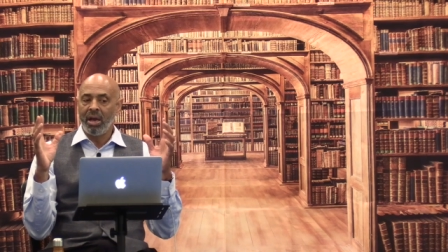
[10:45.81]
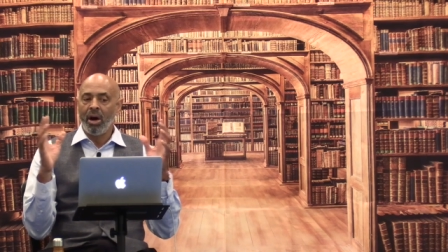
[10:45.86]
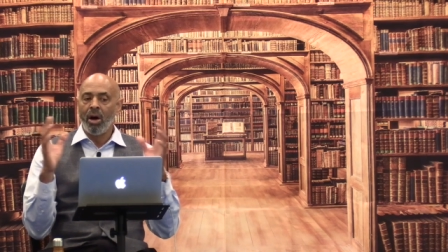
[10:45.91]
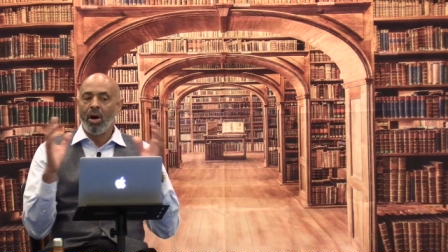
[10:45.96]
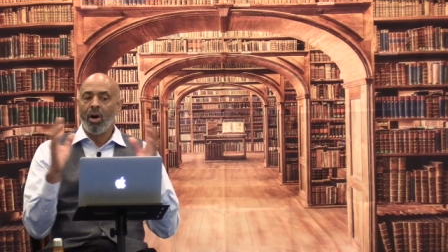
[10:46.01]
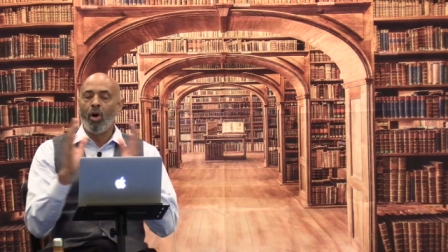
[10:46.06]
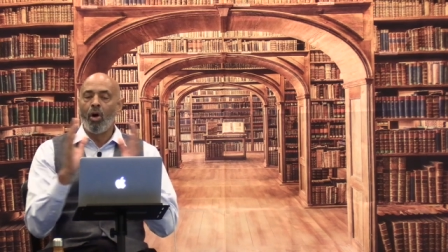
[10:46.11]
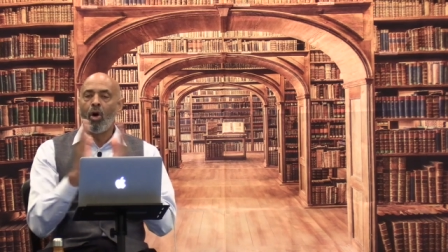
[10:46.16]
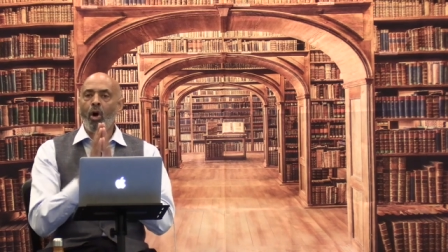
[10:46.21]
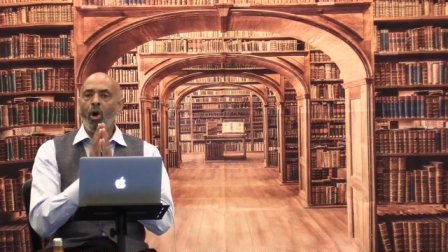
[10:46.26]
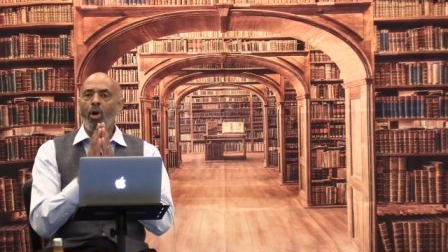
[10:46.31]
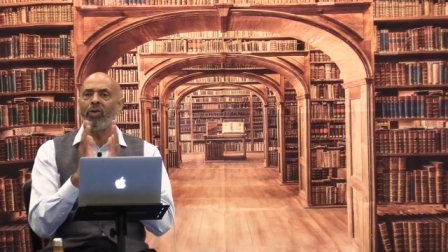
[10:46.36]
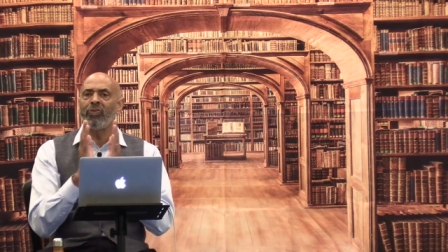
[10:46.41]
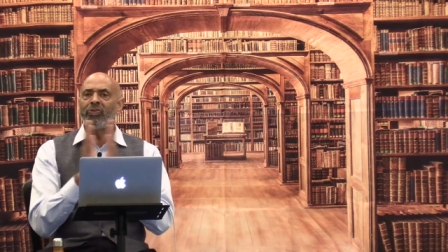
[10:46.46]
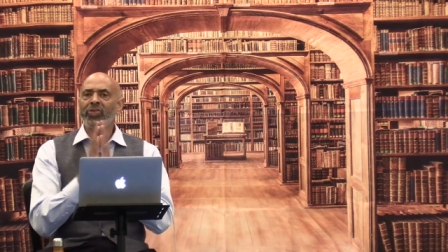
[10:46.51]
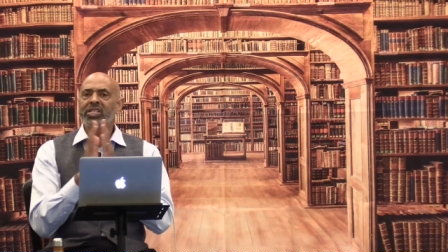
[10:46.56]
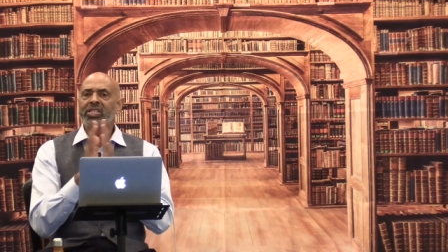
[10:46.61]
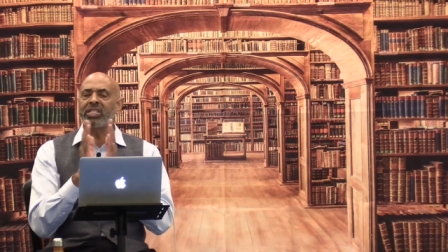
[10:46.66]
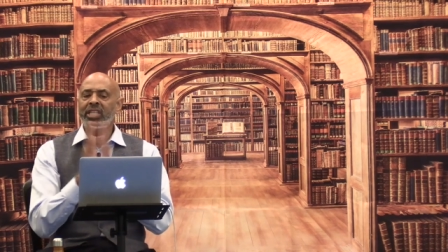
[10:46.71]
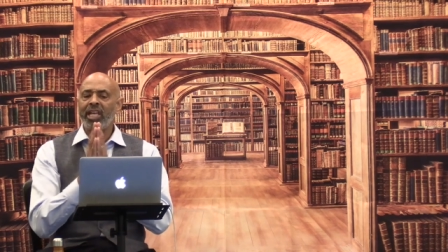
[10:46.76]
All of this
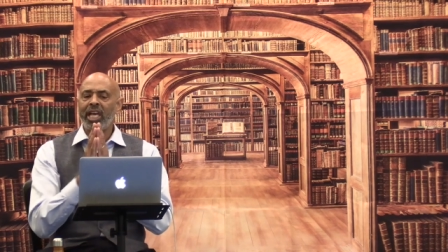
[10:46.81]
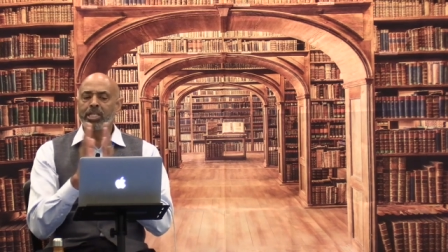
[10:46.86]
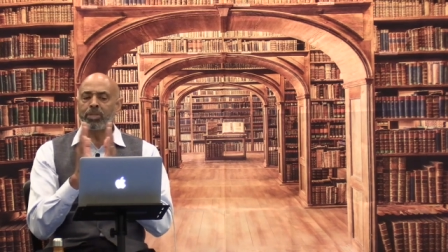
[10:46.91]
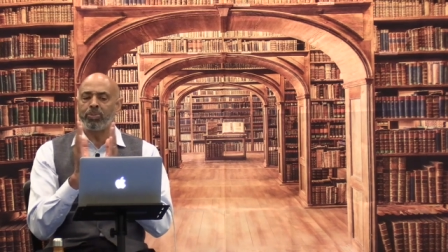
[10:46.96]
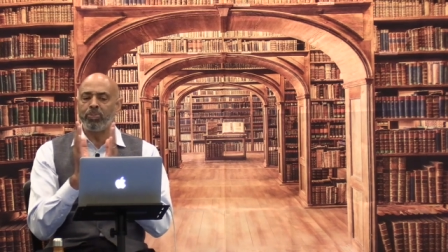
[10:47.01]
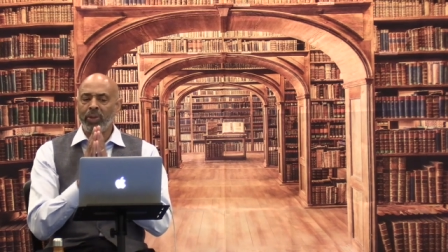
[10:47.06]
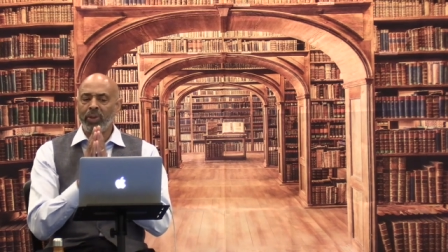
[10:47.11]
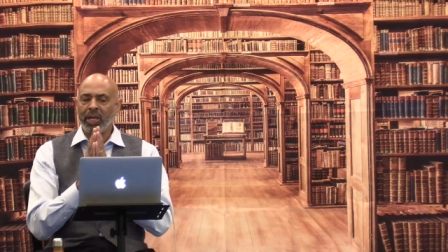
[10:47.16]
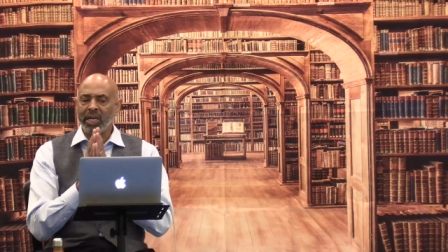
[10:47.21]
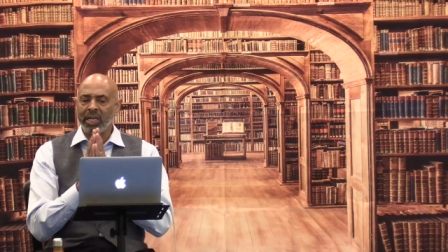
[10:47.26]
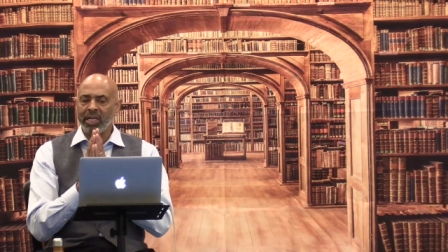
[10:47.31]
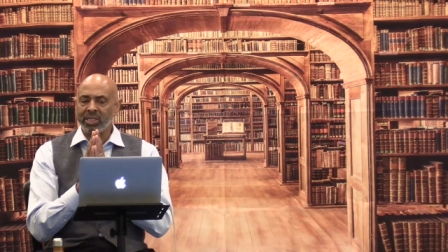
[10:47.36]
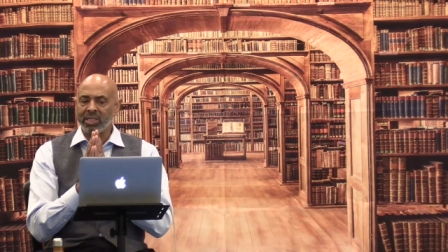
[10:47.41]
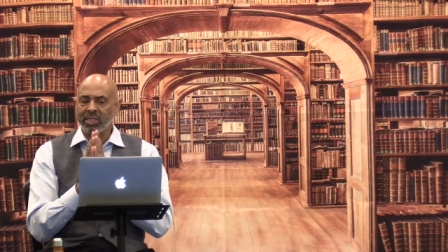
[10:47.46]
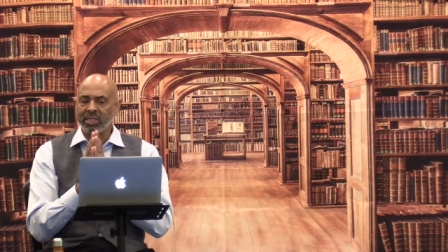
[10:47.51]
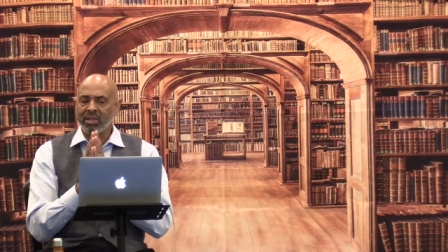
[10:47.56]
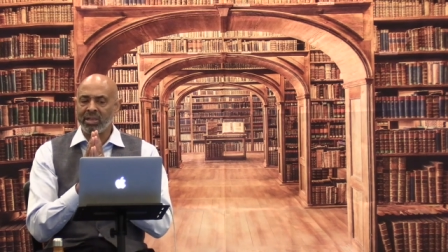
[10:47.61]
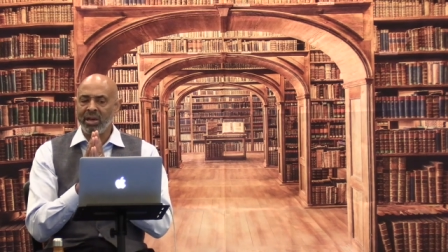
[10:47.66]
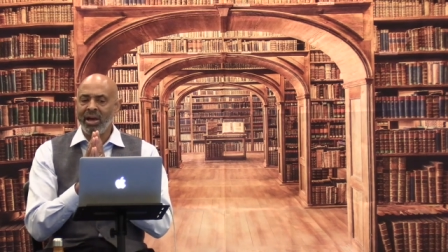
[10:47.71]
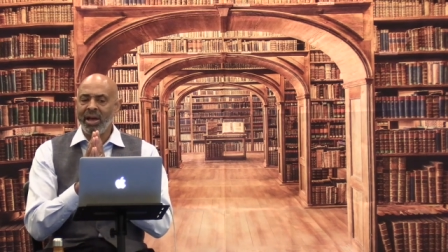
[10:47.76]
takes place
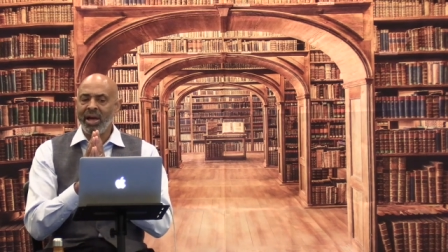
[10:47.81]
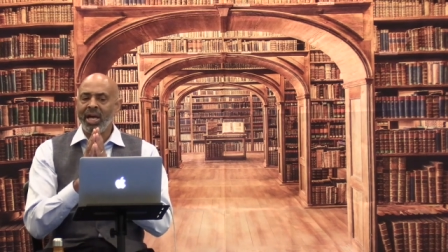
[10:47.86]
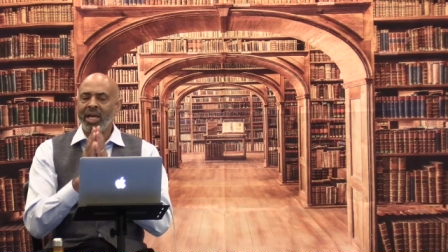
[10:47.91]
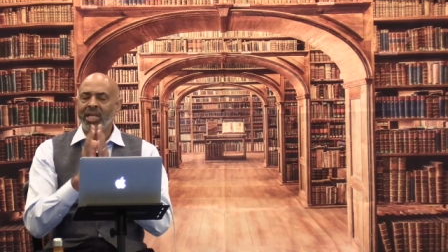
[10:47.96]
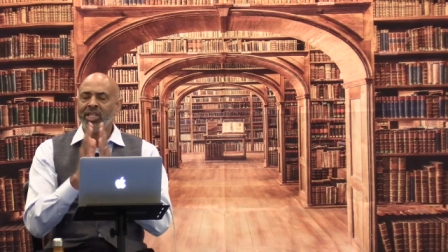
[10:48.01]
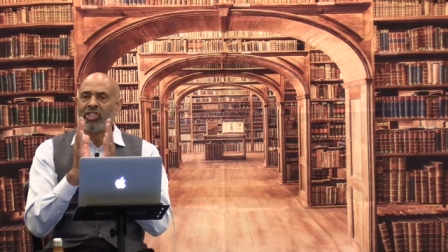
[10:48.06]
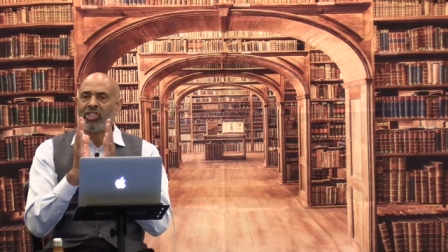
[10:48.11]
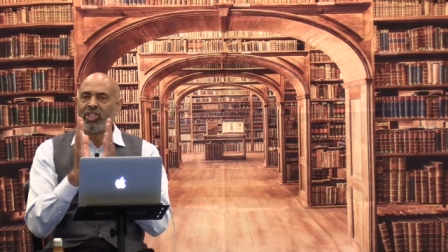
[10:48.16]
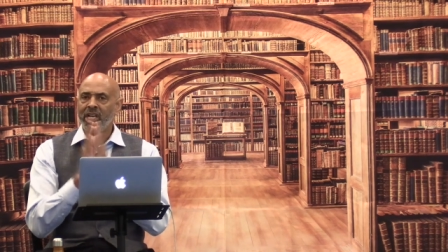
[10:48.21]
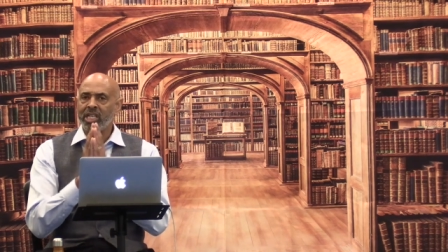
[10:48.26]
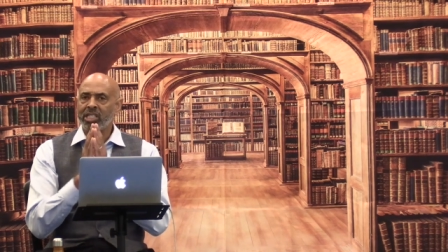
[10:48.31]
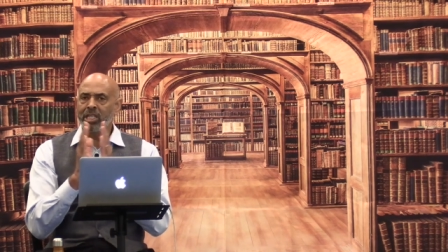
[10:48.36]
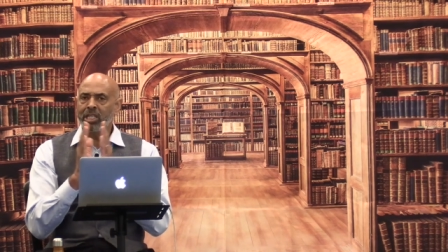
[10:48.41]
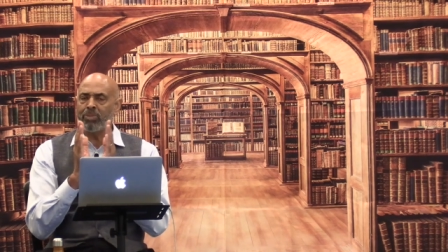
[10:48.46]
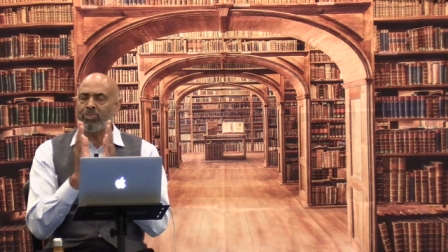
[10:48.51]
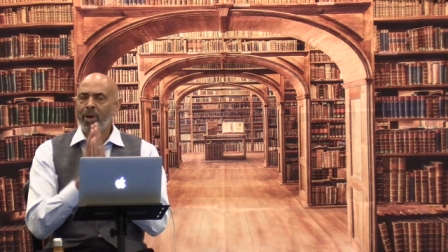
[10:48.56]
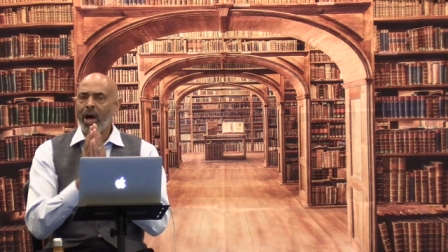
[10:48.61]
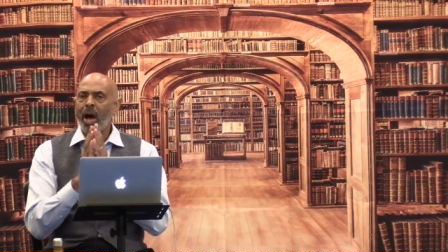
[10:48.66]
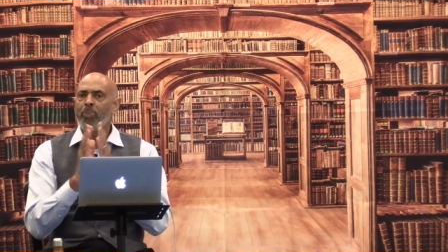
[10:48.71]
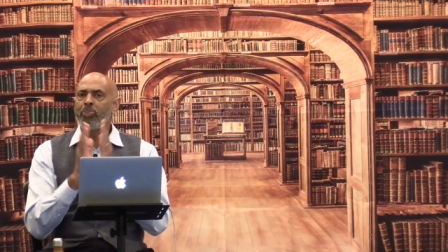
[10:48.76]
just
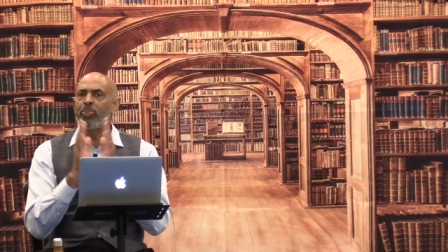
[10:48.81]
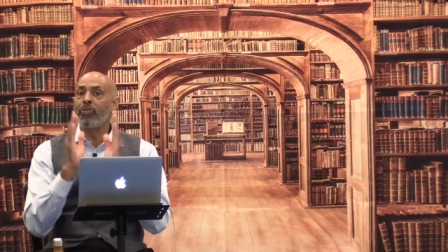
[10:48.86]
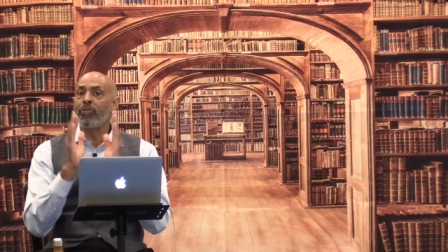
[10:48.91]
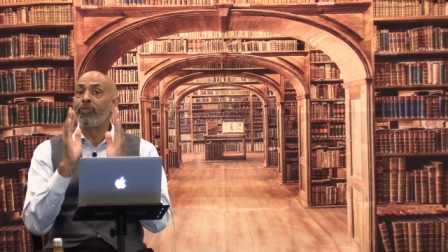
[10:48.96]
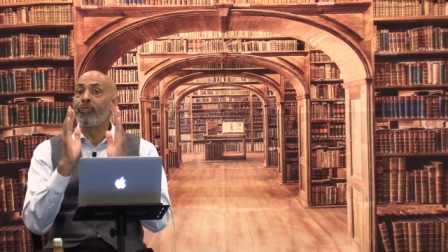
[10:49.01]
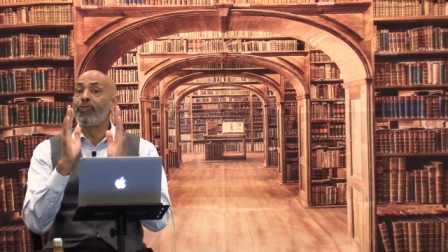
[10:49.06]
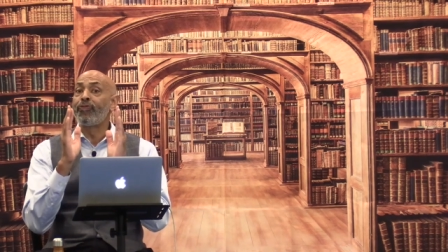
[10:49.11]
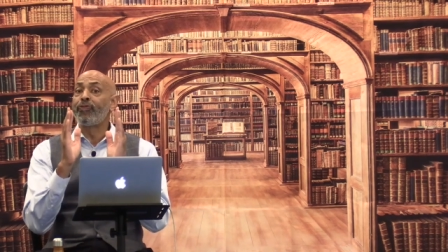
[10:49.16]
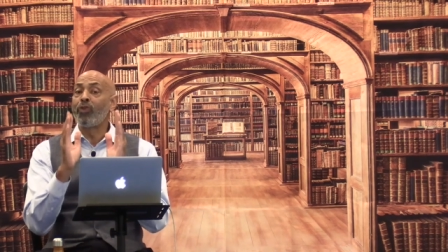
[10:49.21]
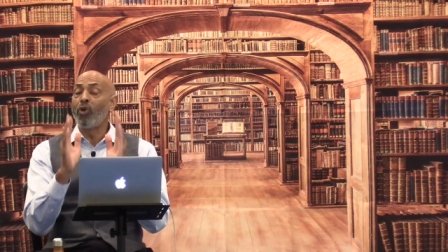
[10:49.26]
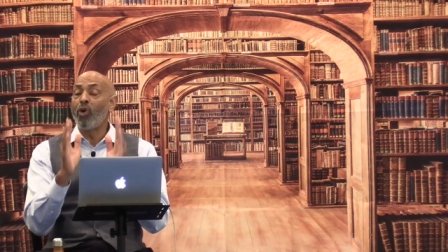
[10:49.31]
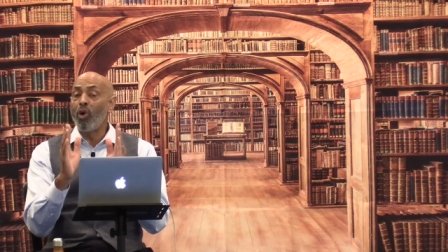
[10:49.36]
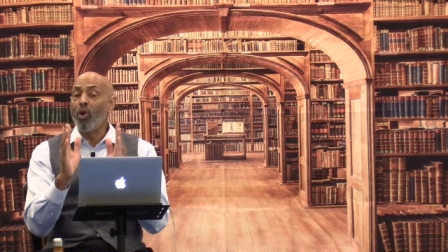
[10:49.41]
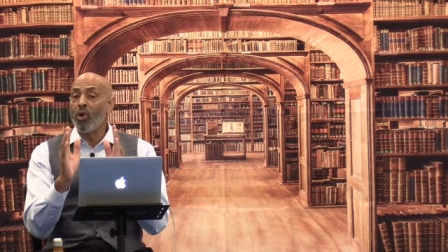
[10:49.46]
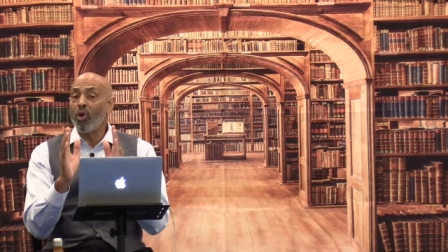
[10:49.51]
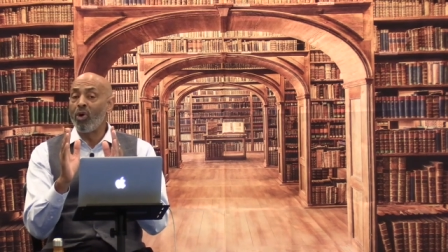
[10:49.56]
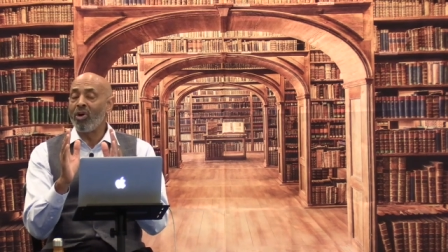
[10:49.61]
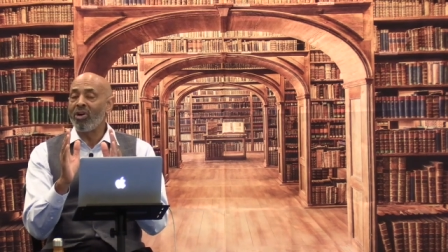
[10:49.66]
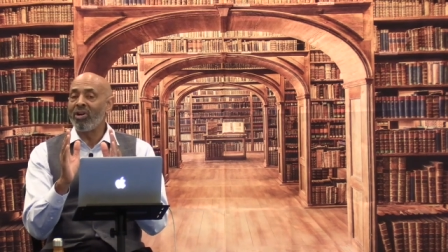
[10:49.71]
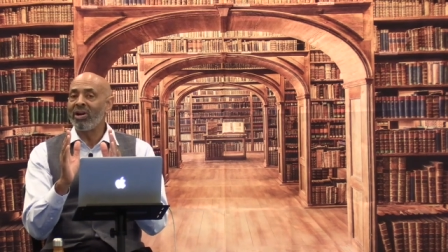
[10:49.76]
about
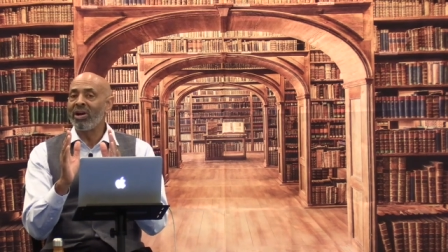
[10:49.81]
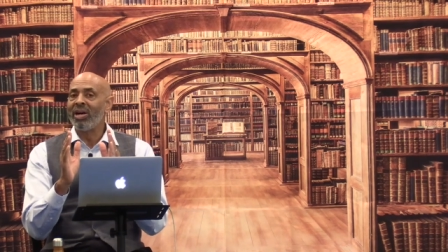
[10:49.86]
before